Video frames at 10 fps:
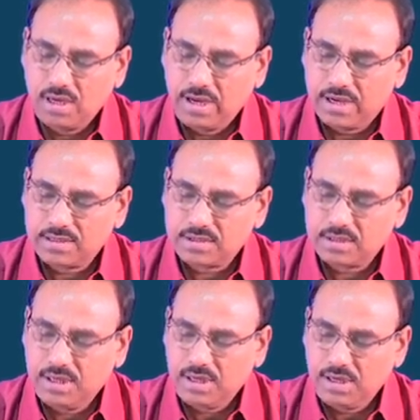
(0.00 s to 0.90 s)

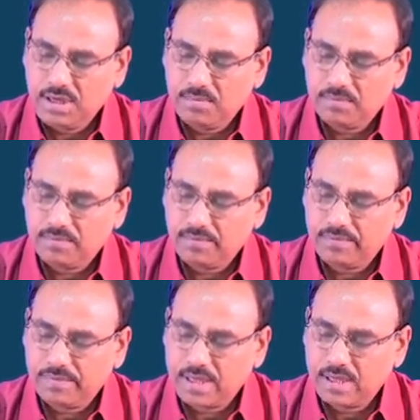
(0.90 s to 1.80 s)
x3
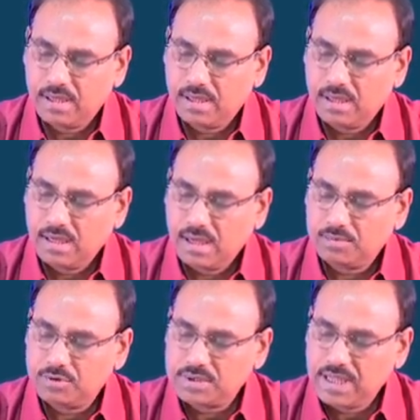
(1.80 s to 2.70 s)

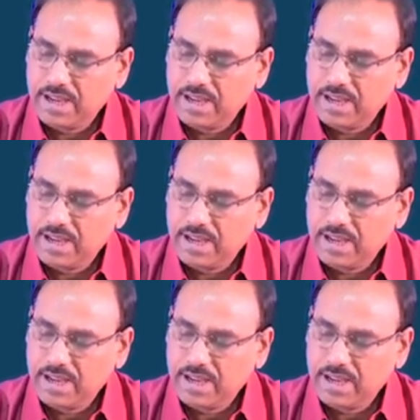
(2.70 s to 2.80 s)
up to say